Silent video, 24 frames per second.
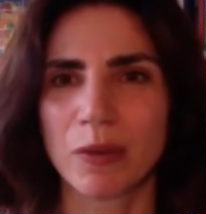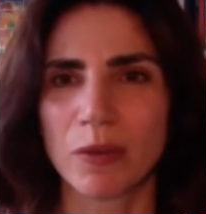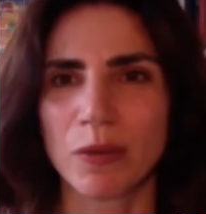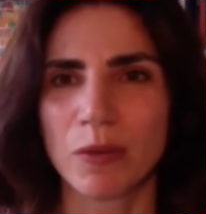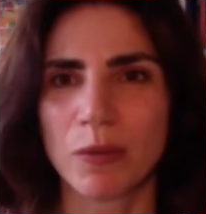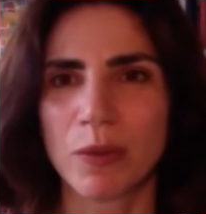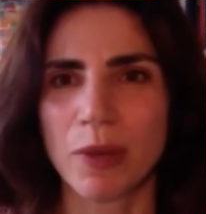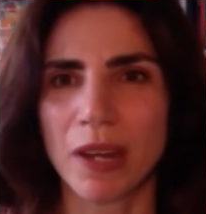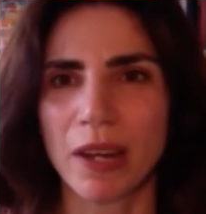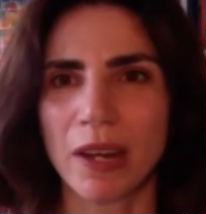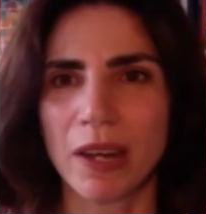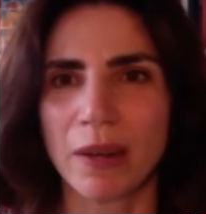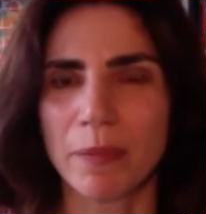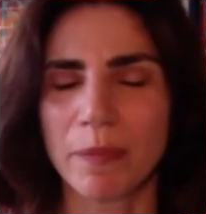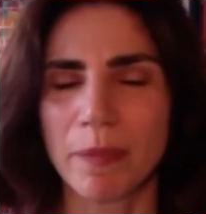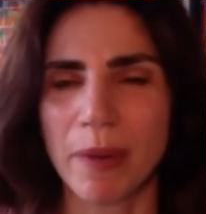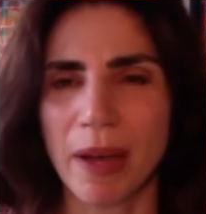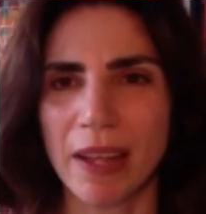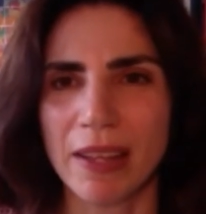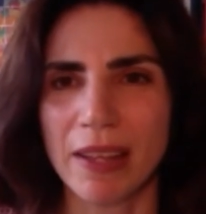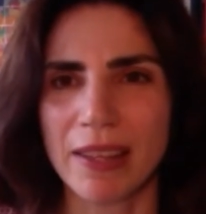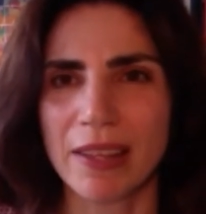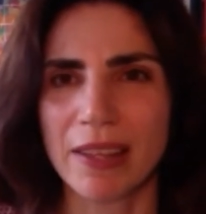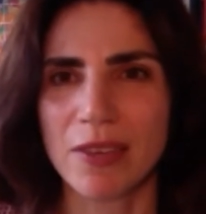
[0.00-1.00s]
who will
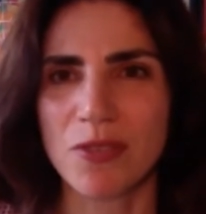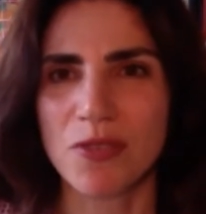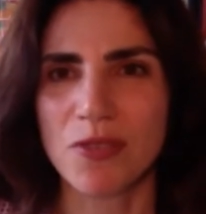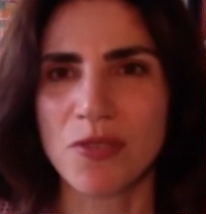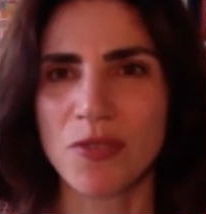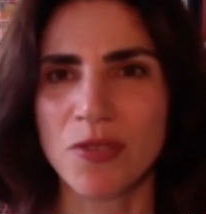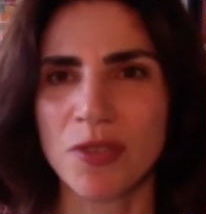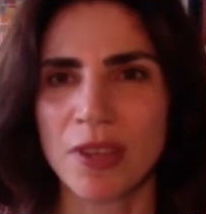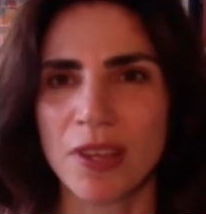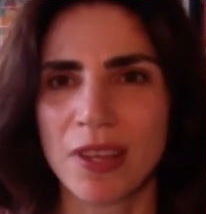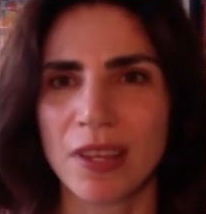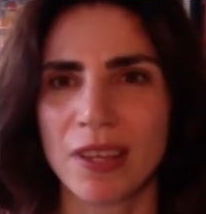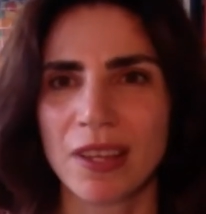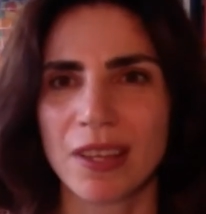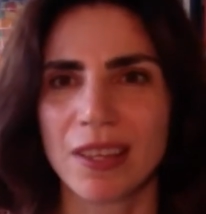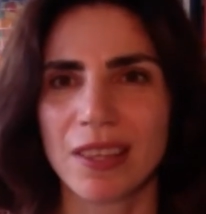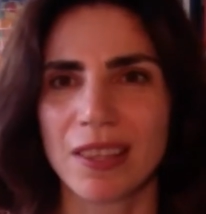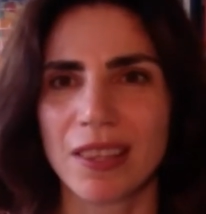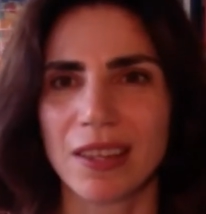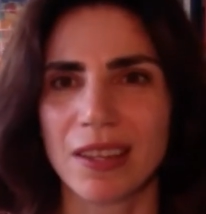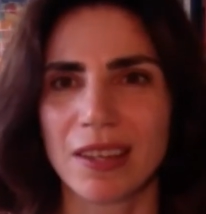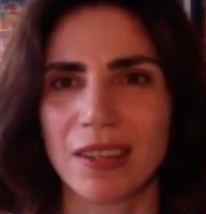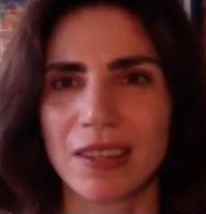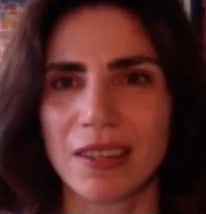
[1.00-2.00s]
punish
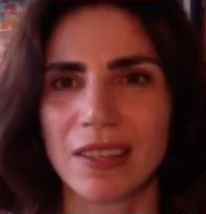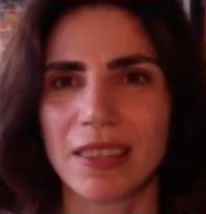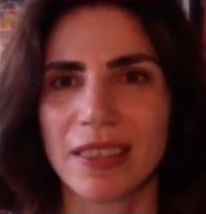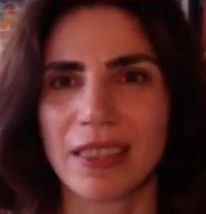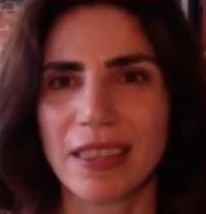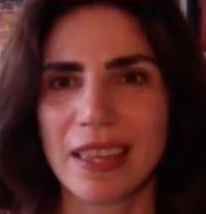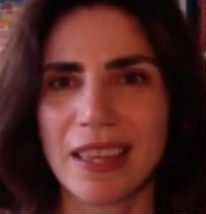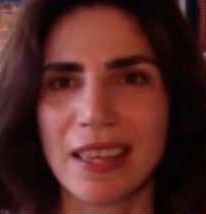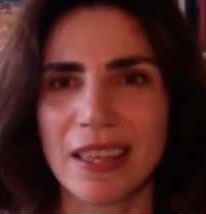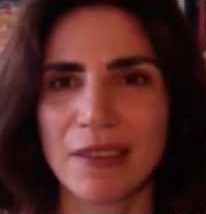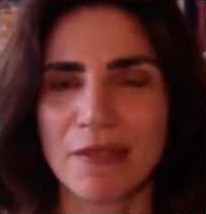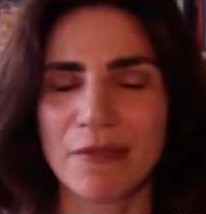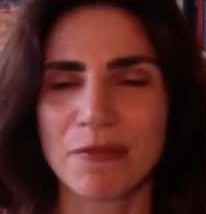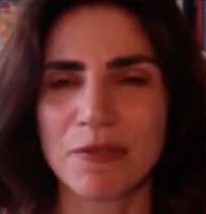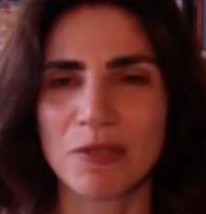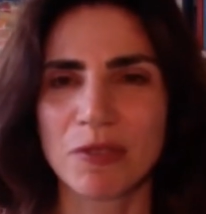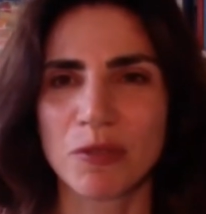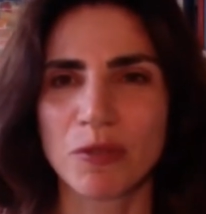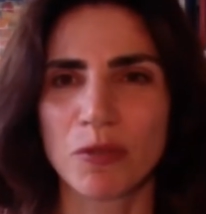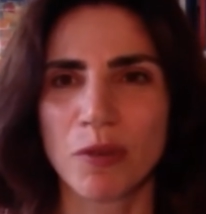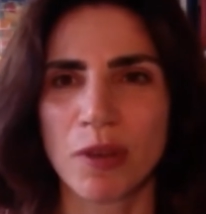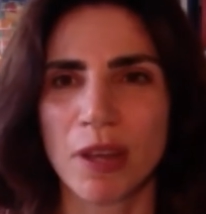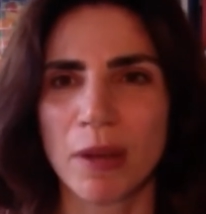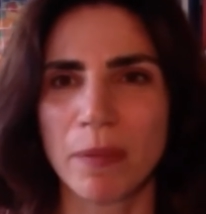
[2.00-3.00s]
the thieves,
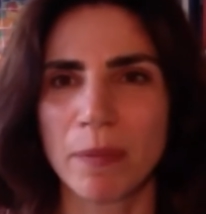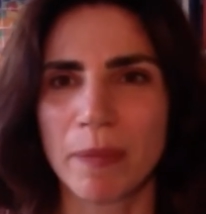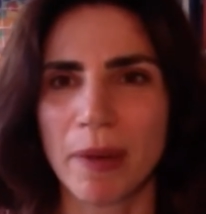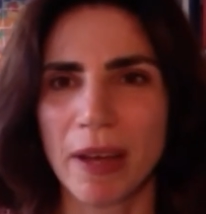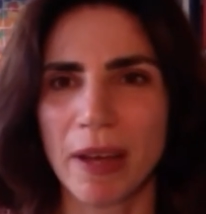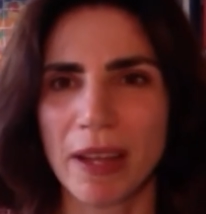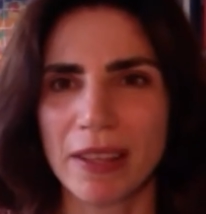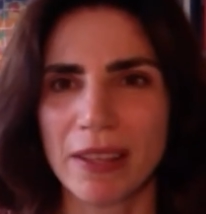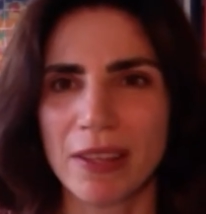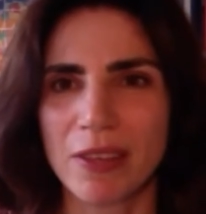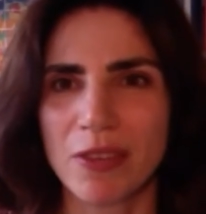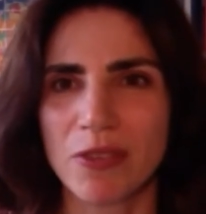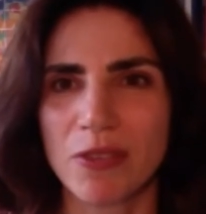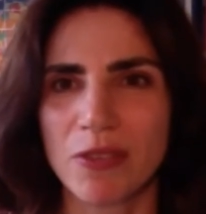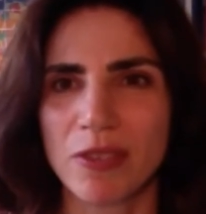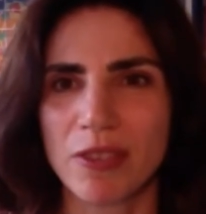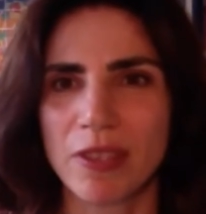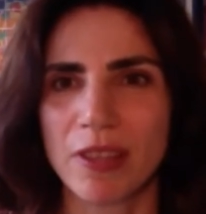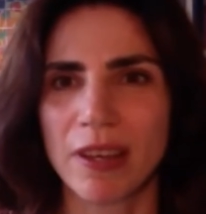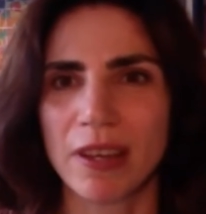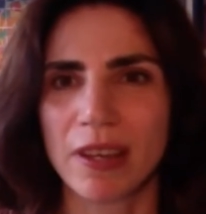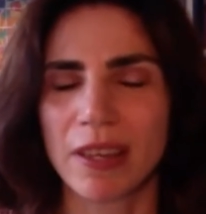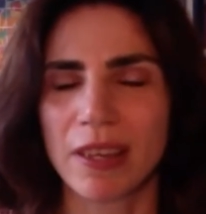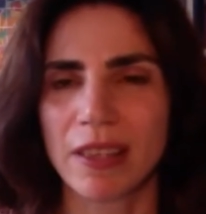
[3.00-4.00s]
who will punish
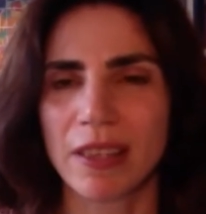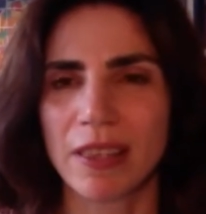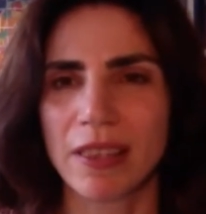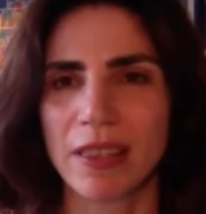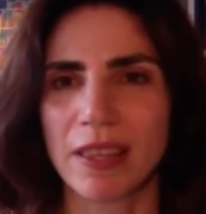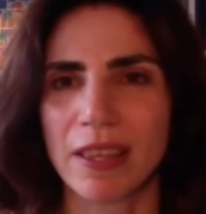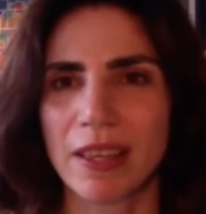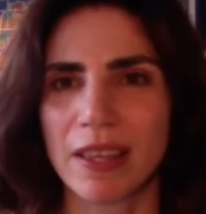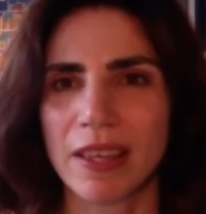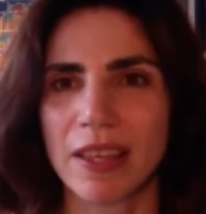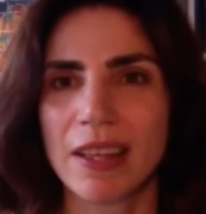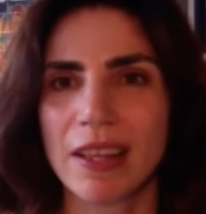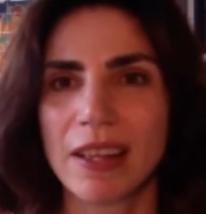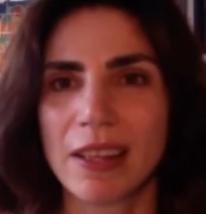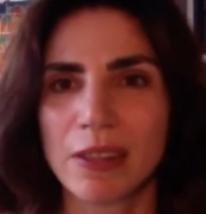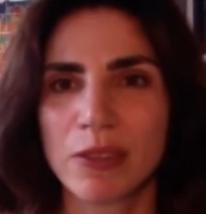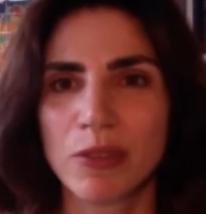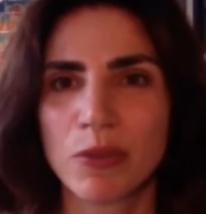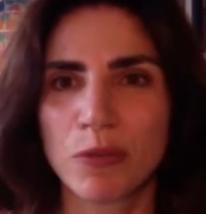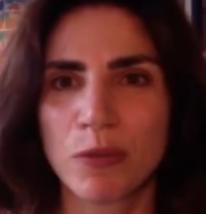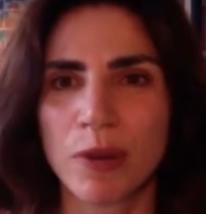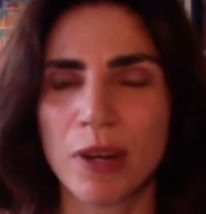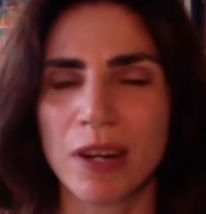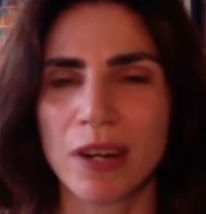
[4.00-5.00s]
the
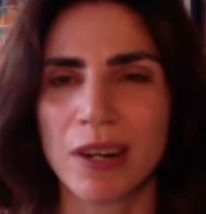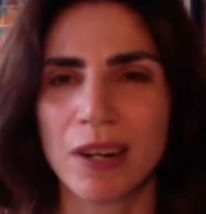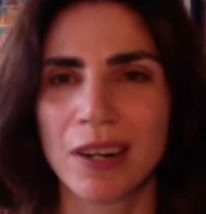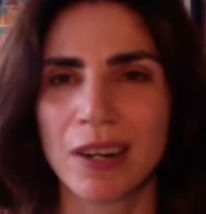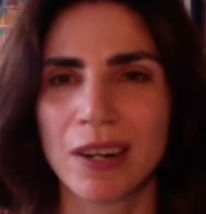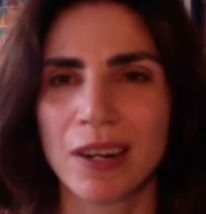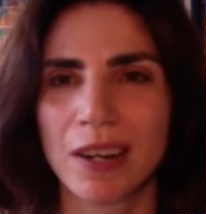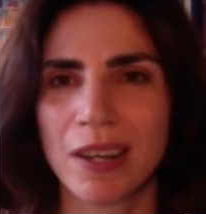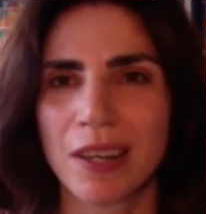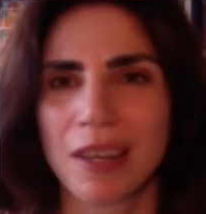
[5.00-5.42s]
ill-doer.